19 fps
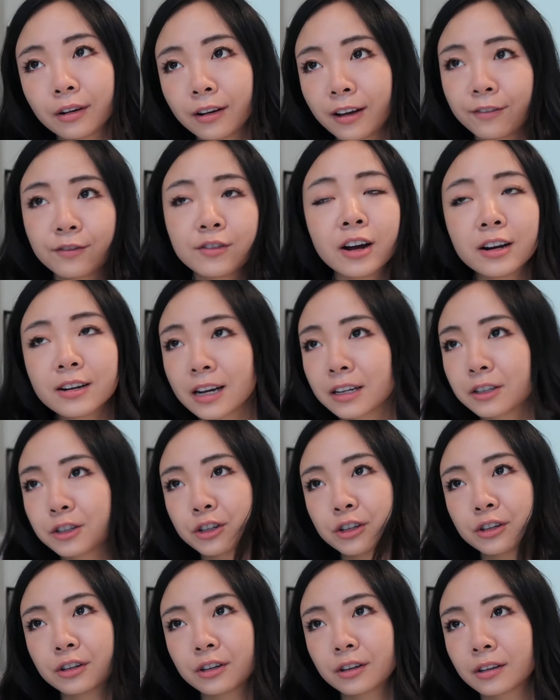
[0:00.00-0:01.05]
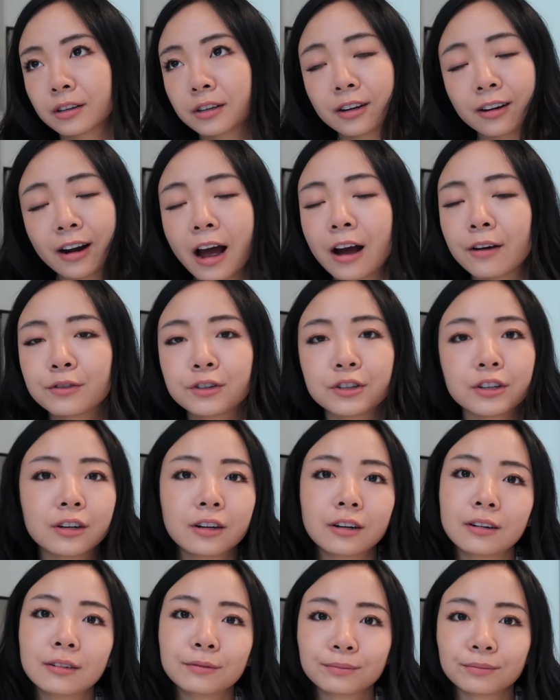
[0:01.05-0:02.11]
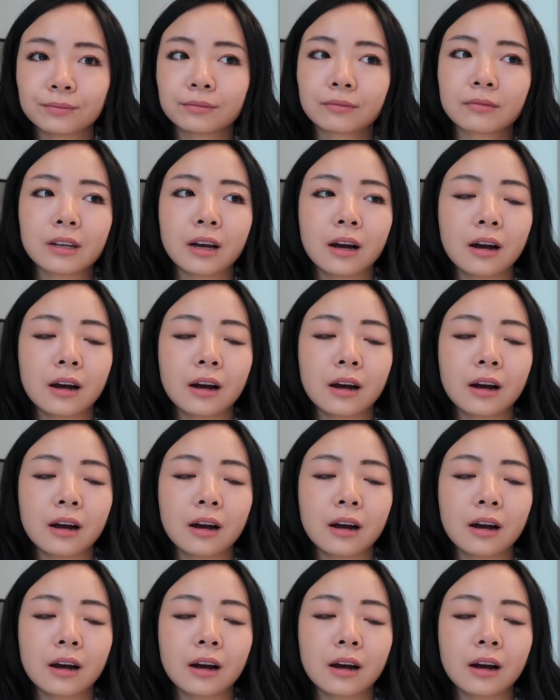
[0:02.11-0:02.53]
if not next year, the year after.